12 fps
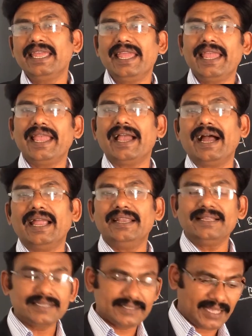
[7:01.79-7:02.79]
A
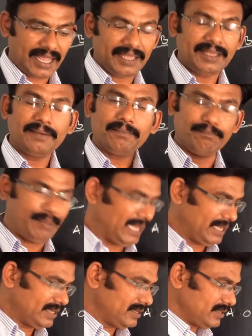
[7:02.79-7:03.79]
and psi
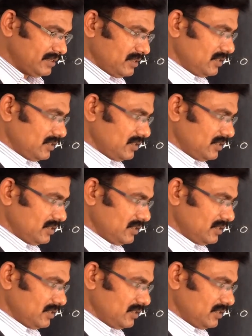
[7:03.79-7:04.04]
B.